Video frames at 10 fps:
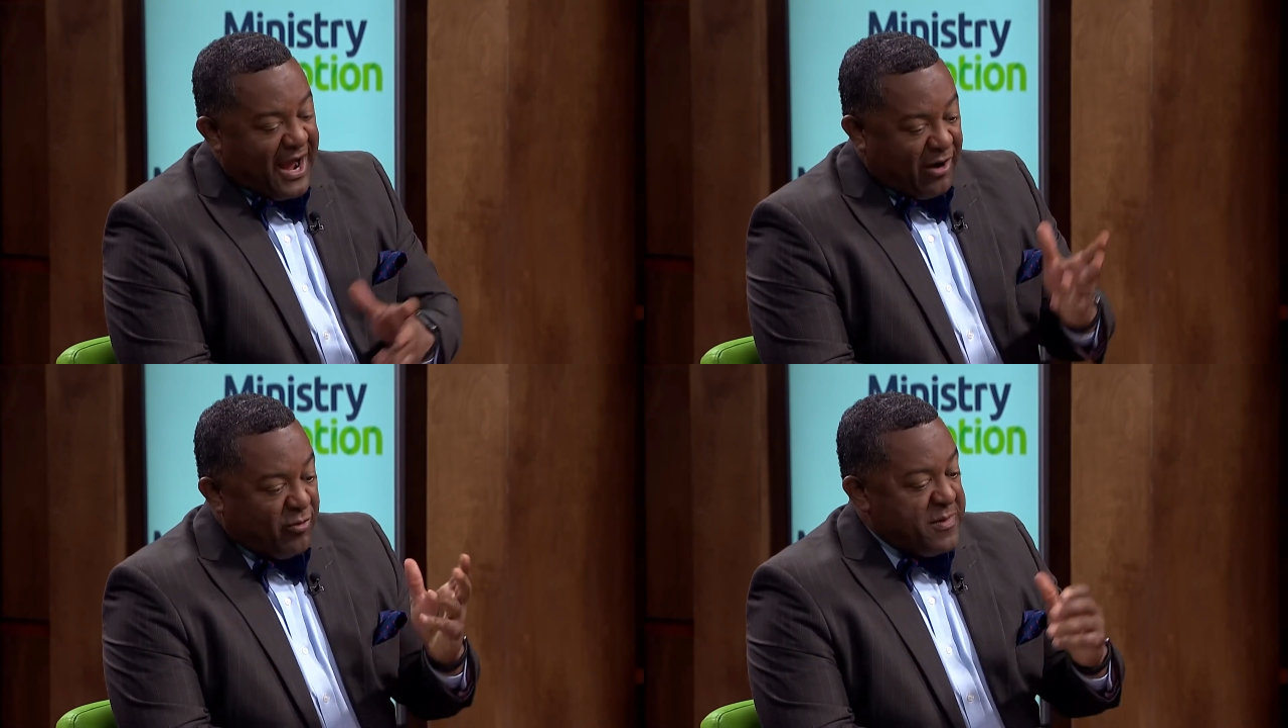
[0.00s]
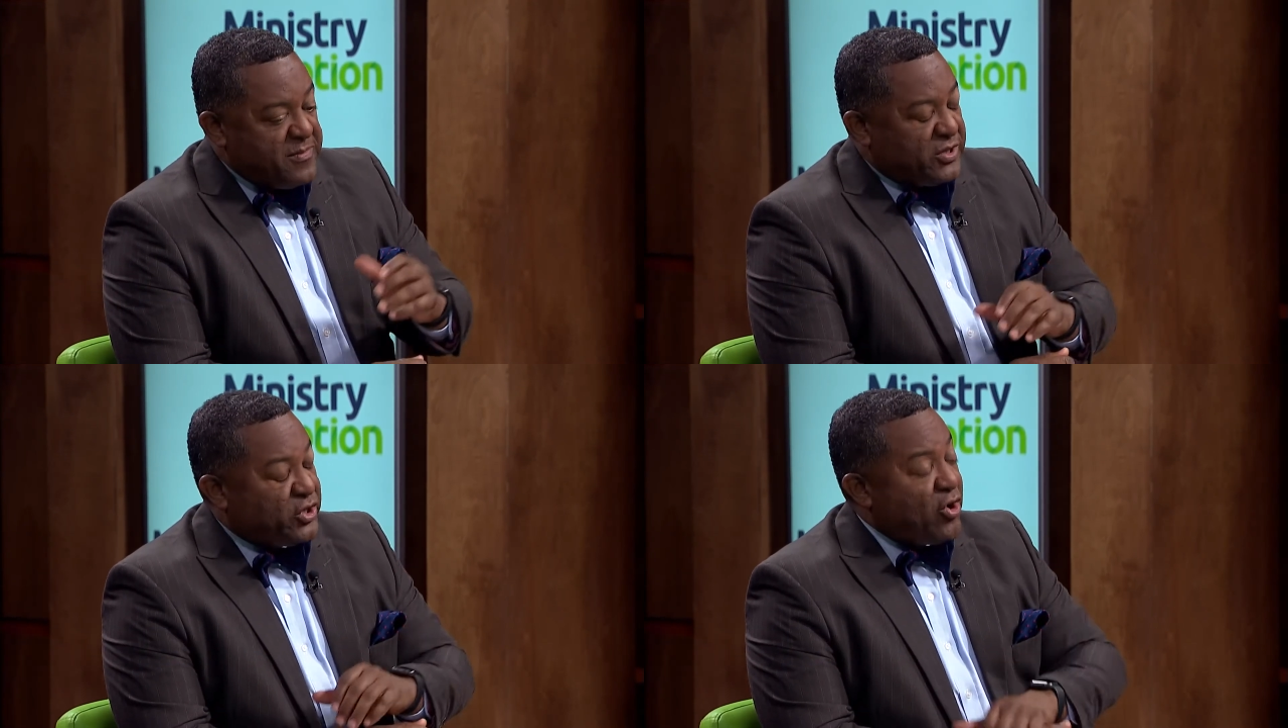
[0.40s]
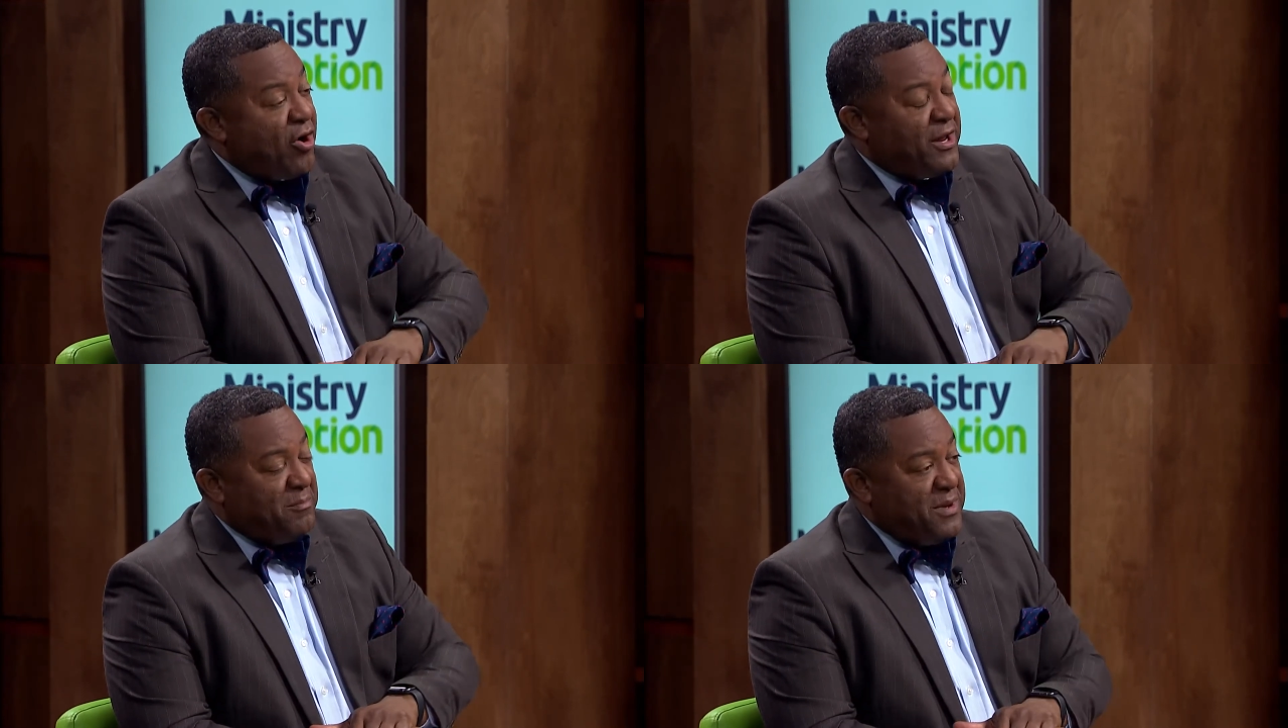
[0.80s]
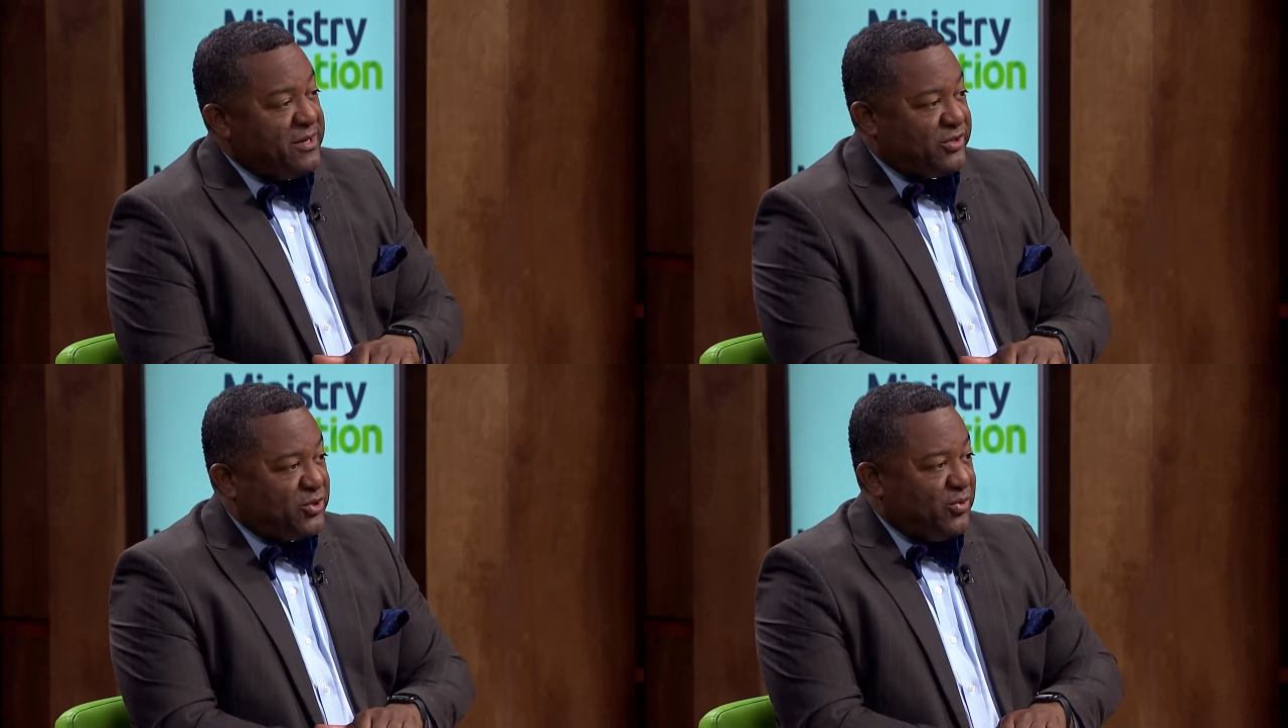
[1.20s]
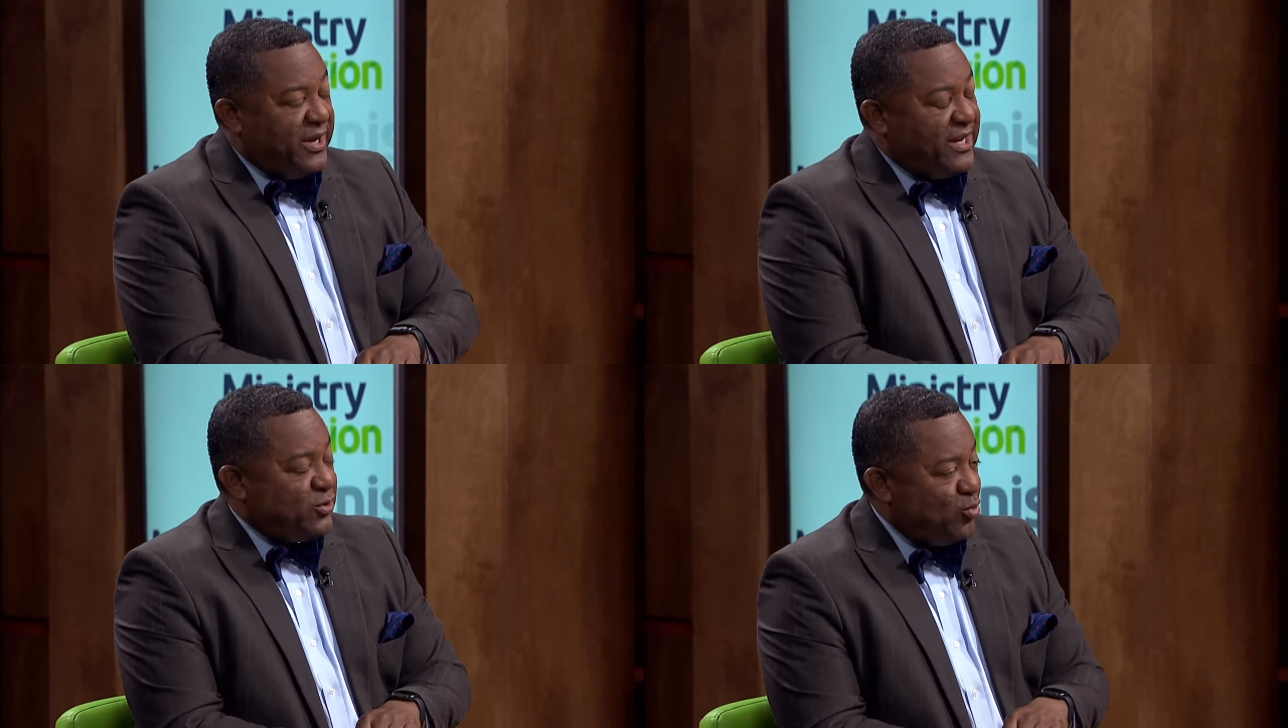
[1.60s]
I remember starting
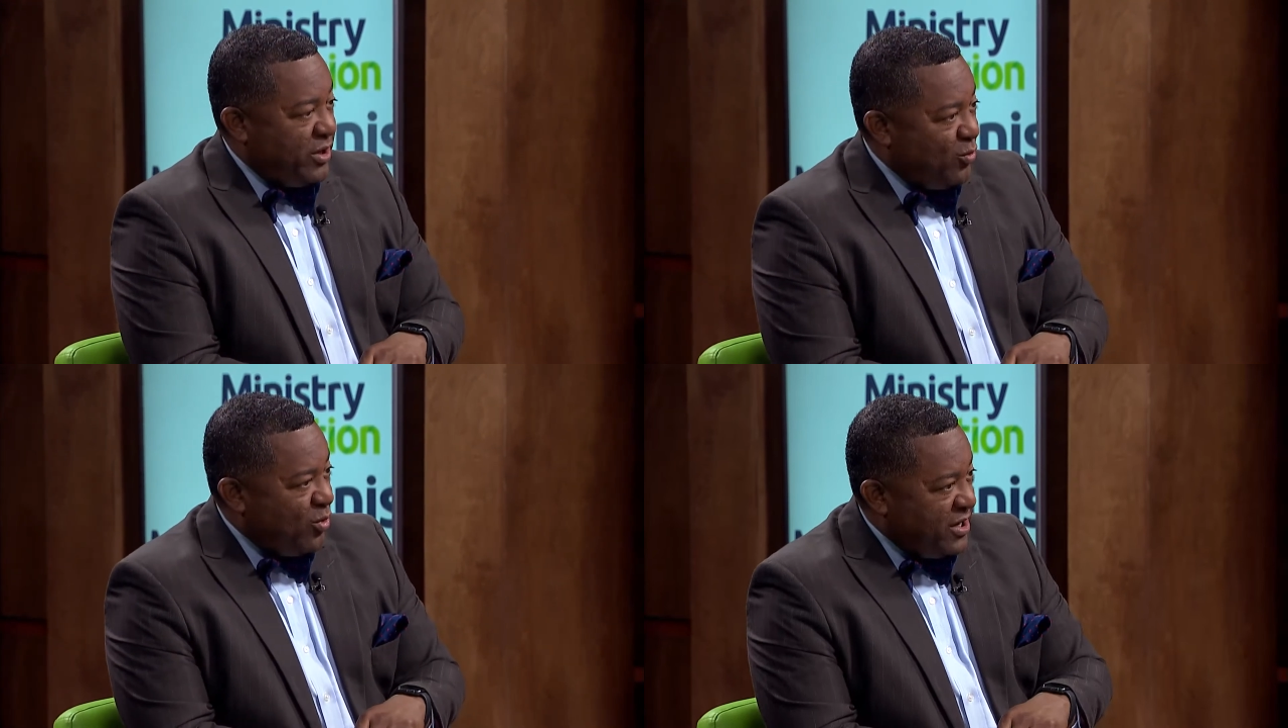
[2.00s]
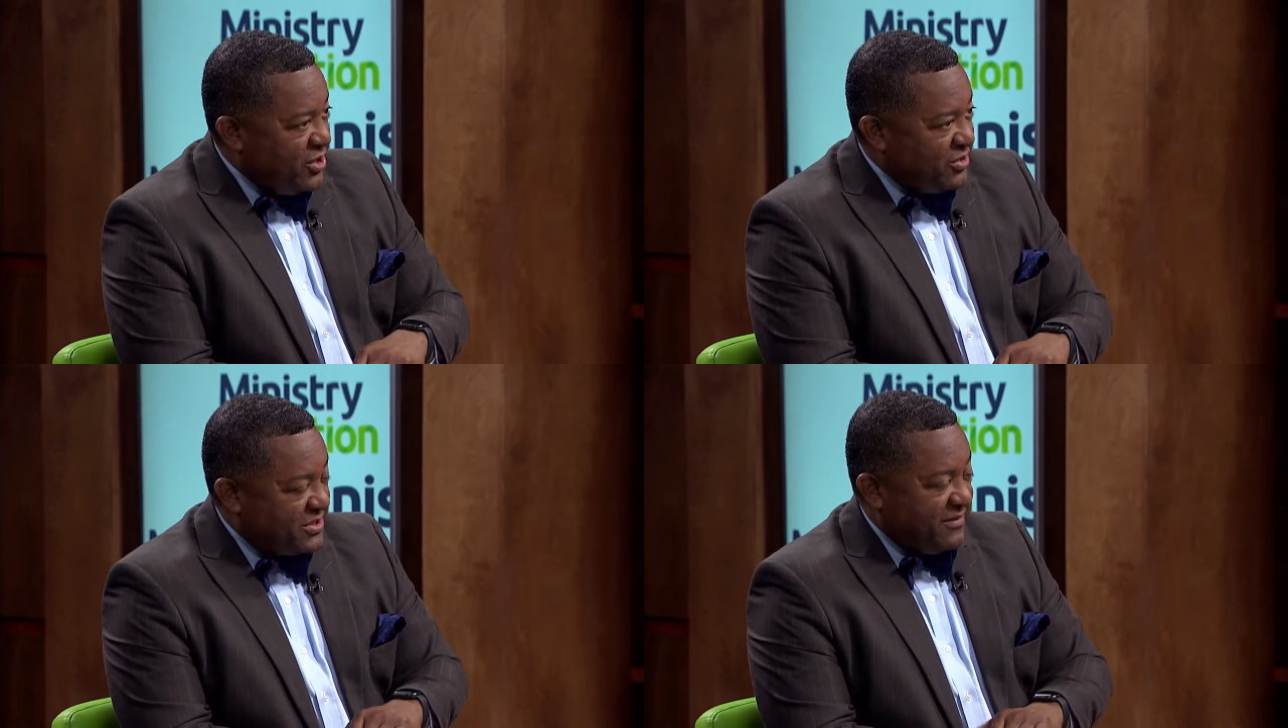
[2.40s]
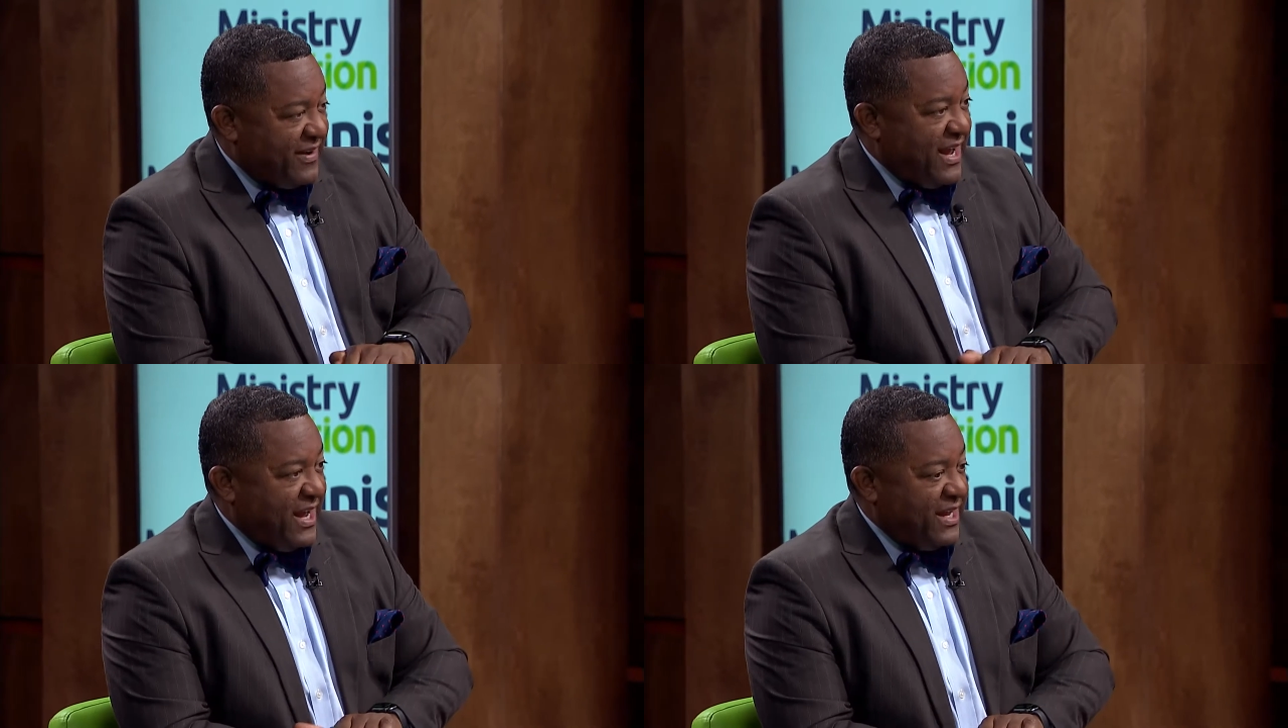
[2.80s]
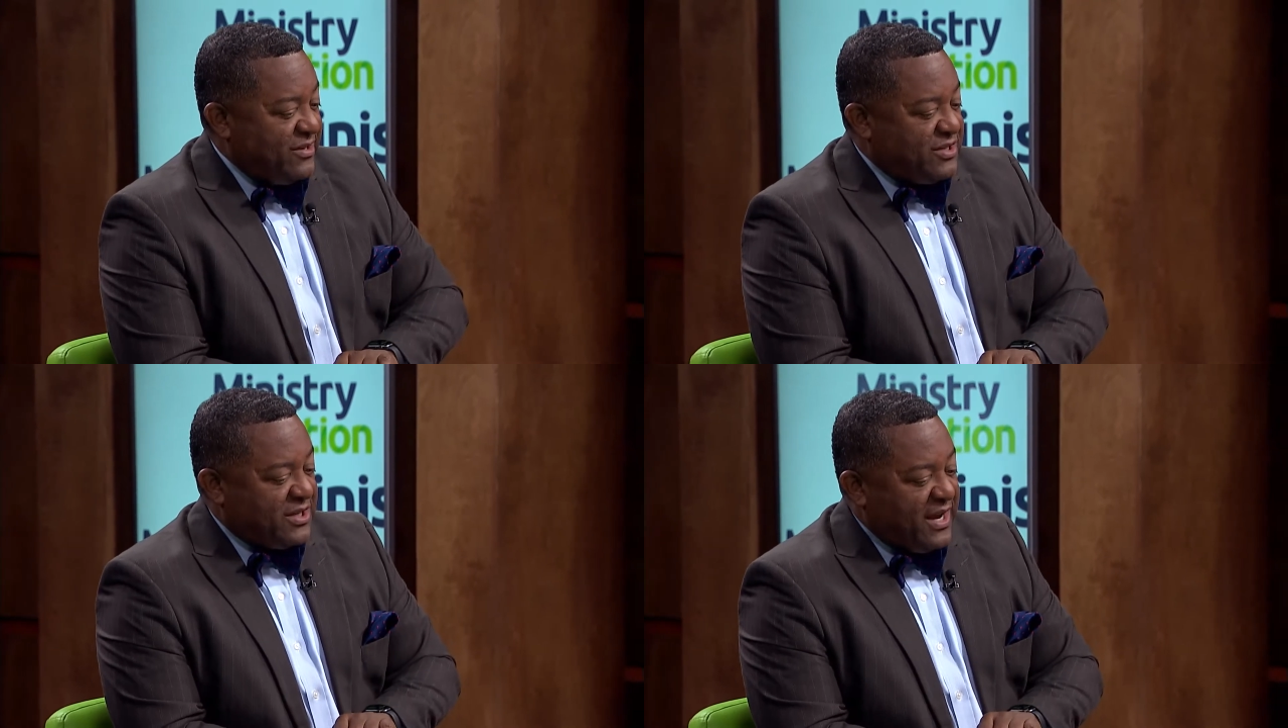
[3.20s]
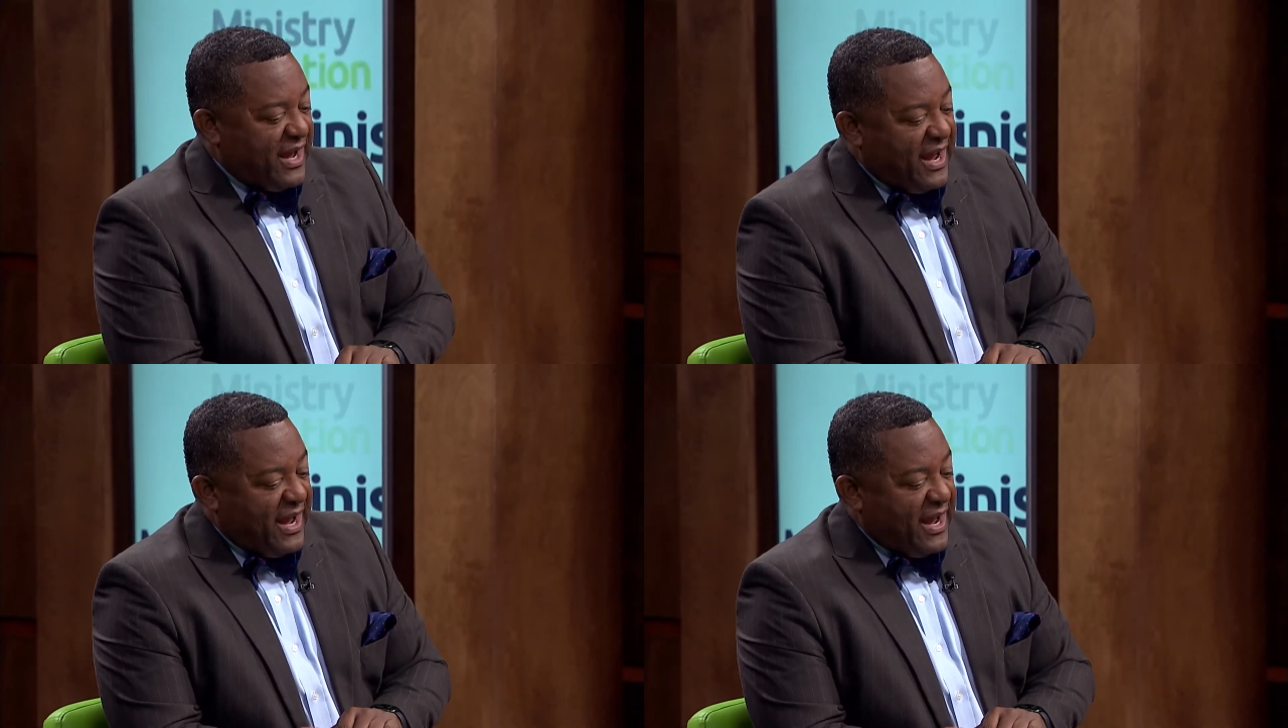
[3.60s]
ministry at 21 years of age,